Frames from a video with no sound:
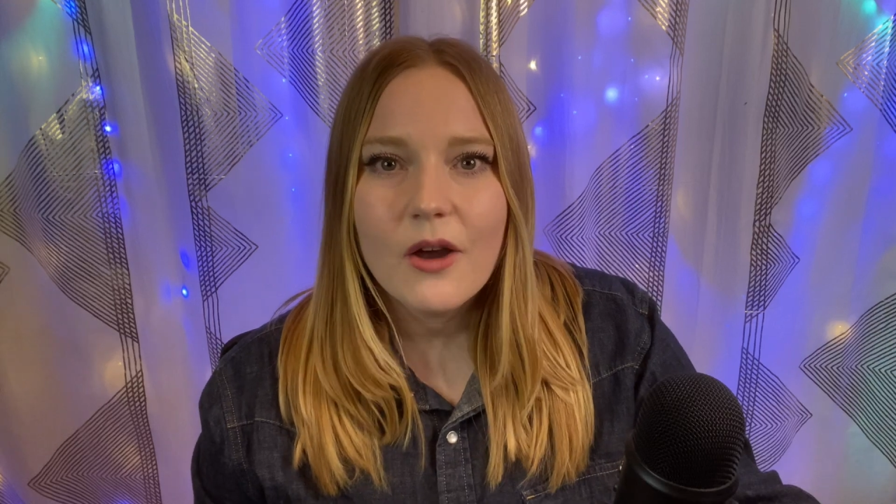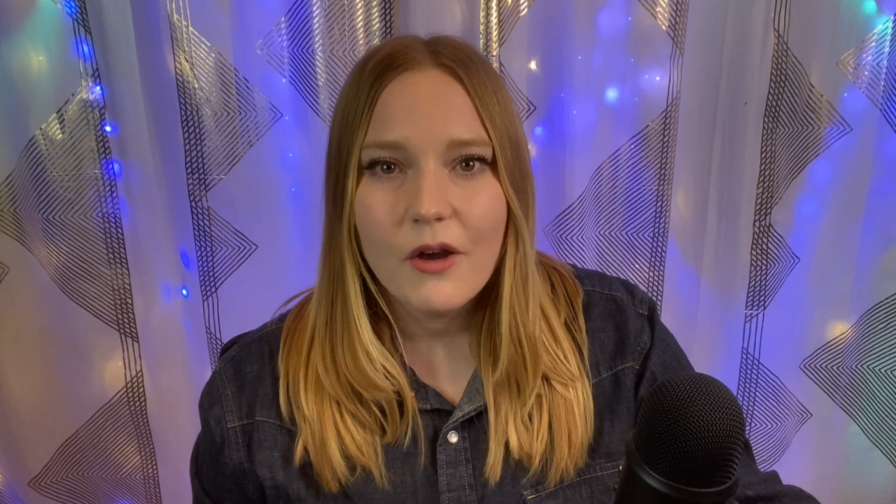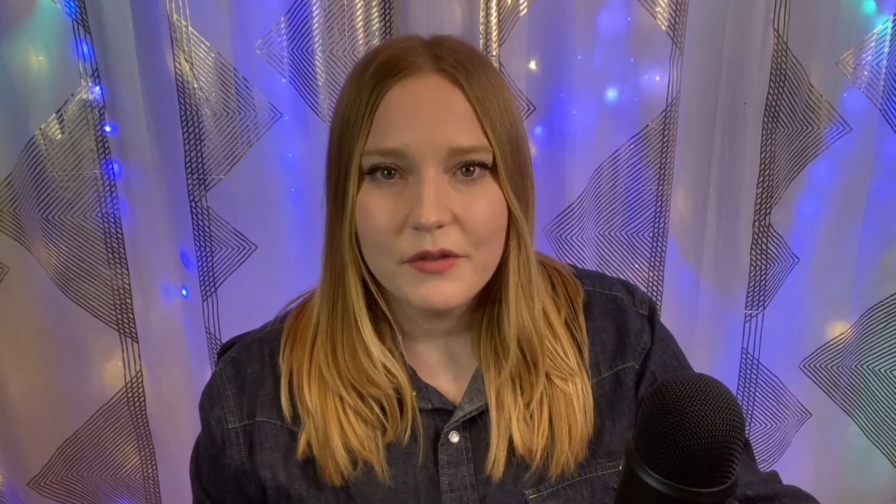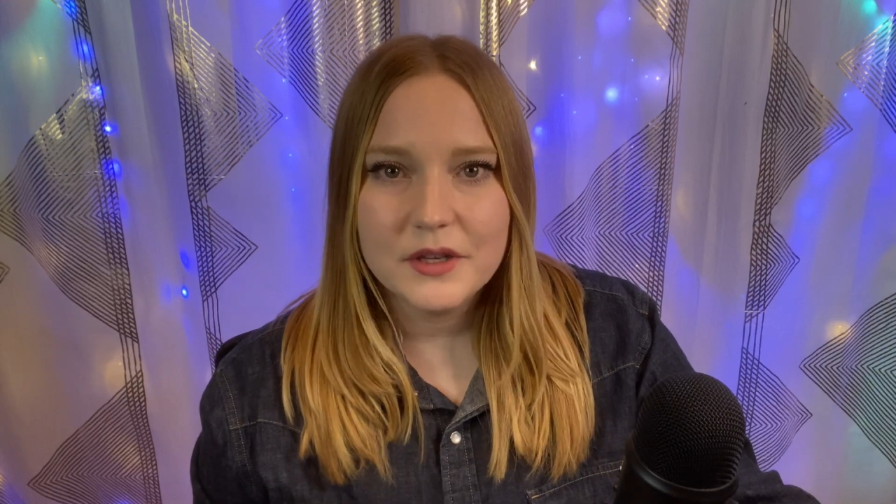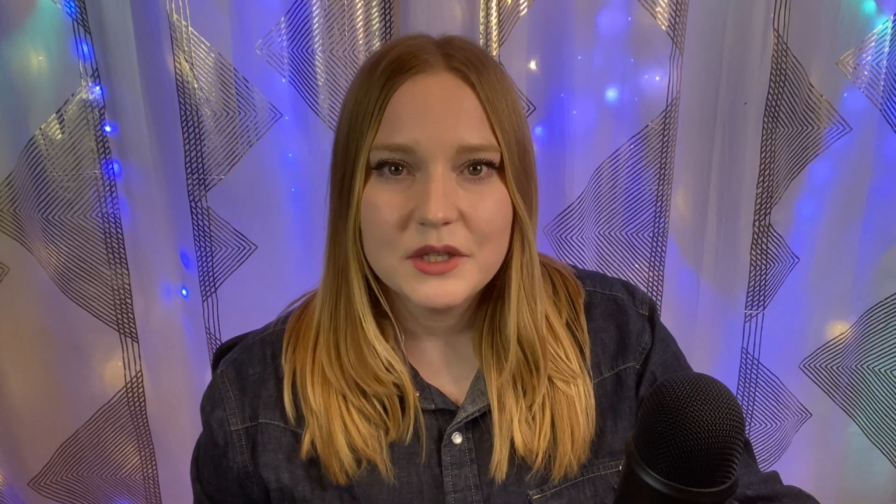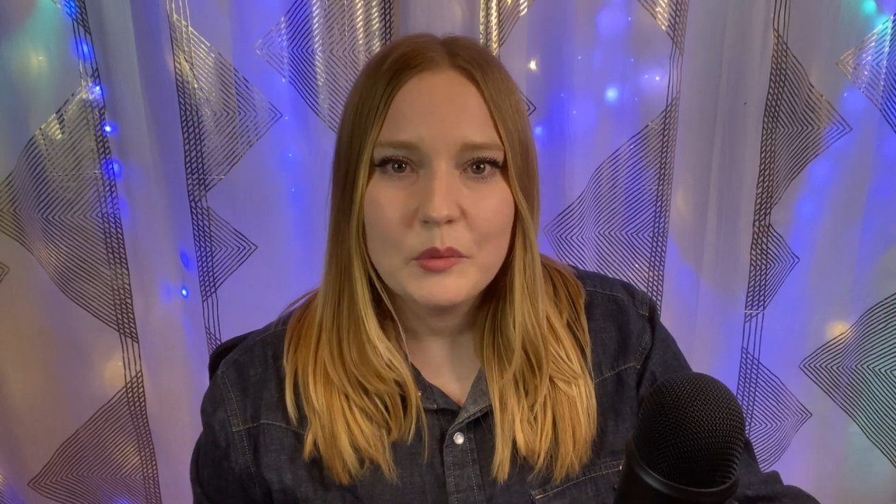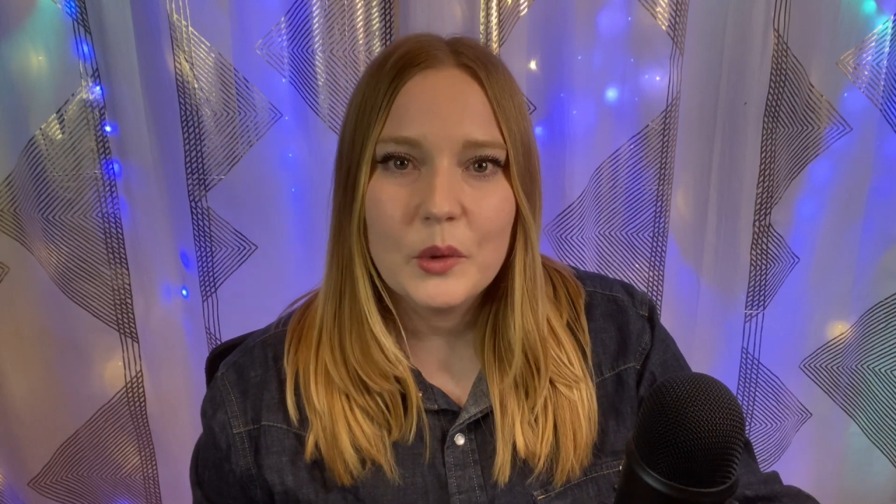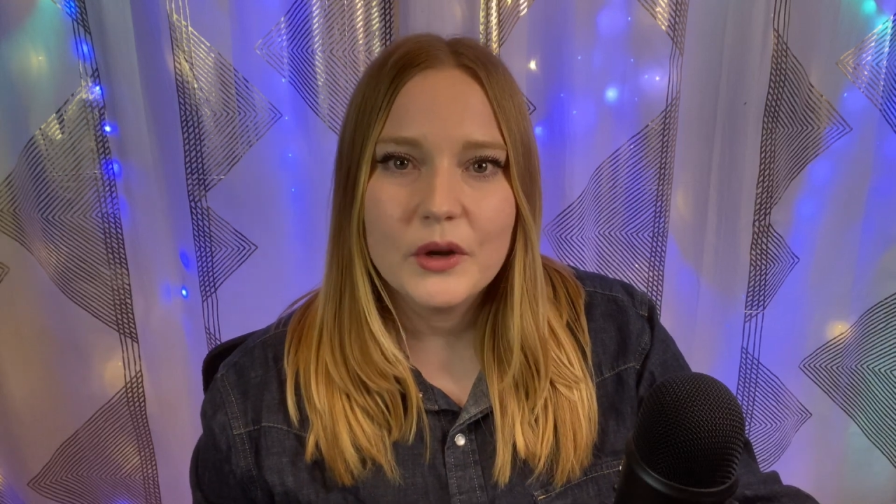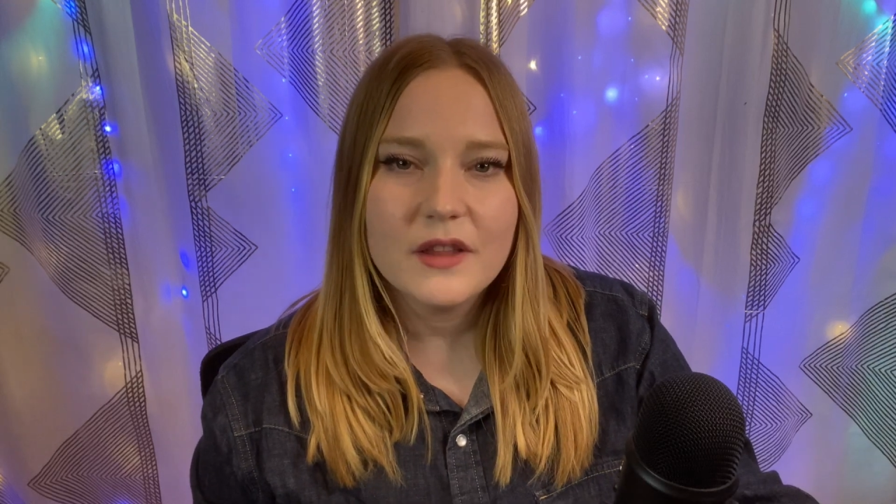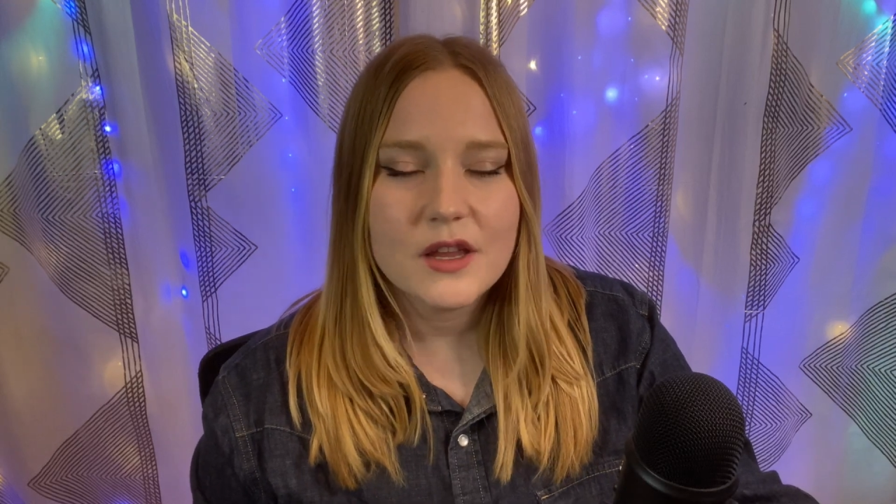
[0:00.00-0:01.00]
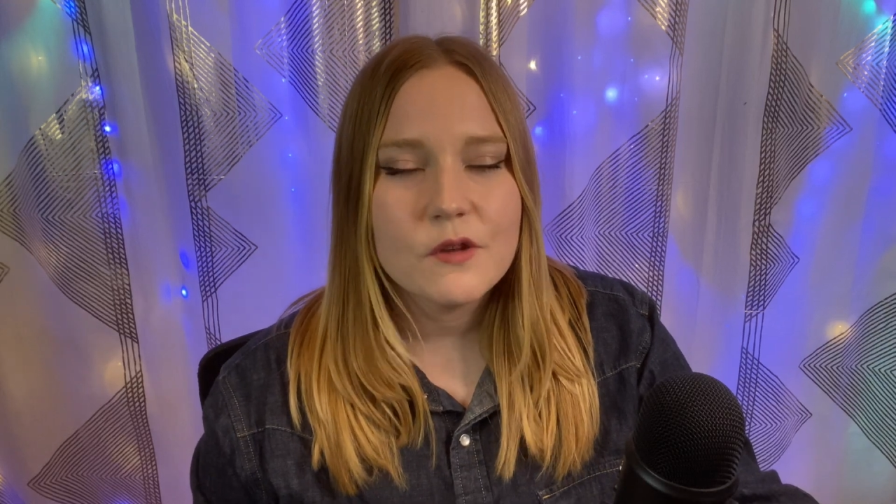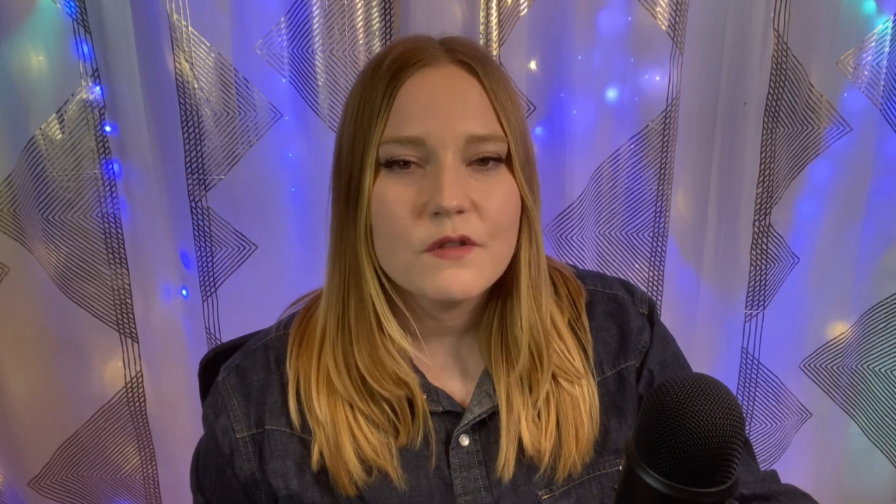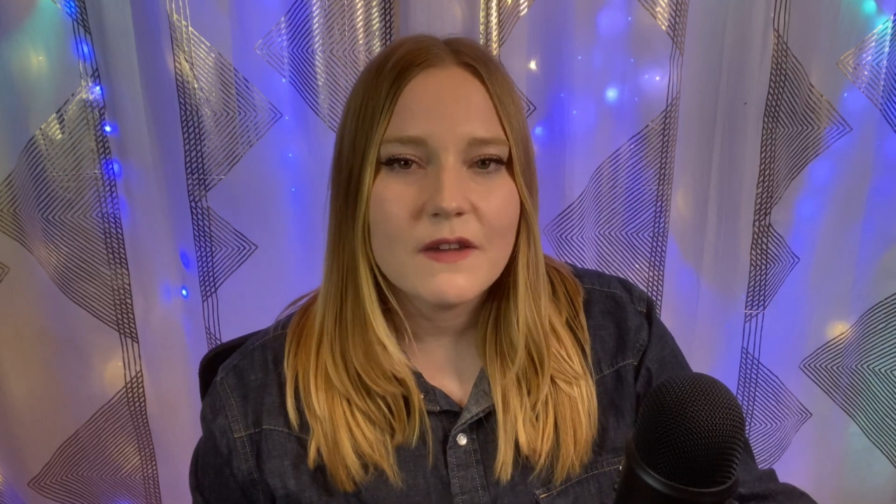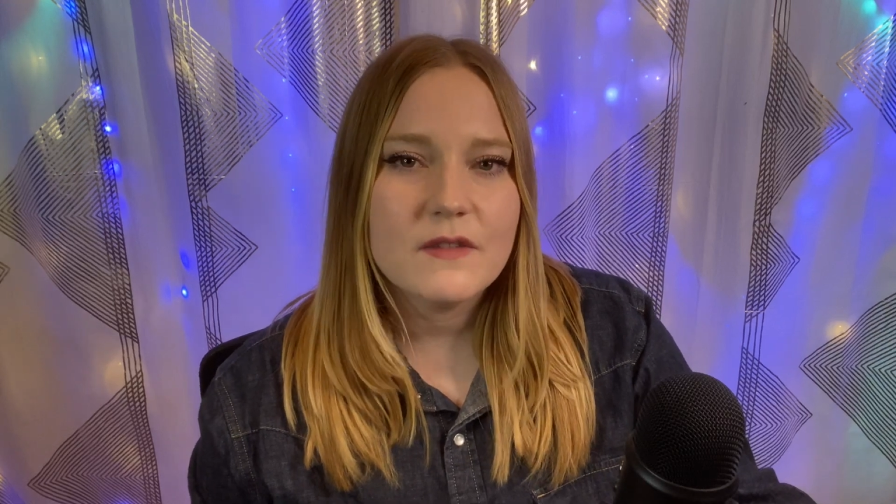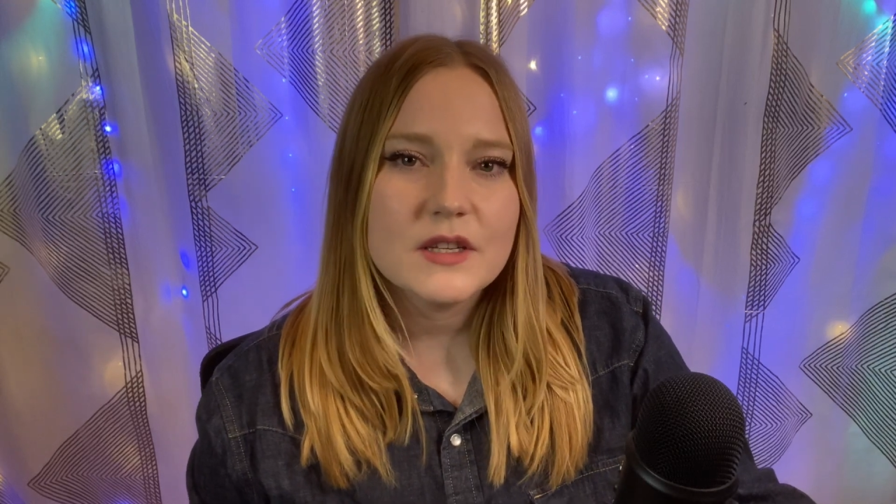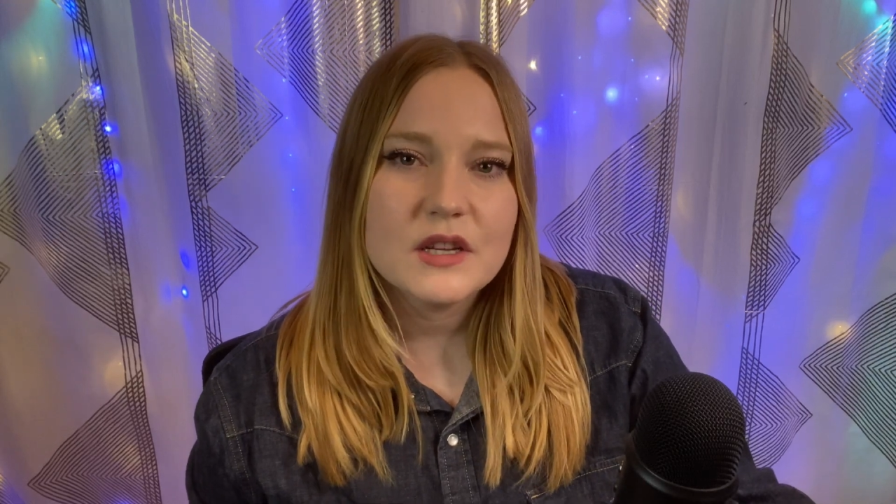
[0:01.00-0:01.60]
all the support that you've given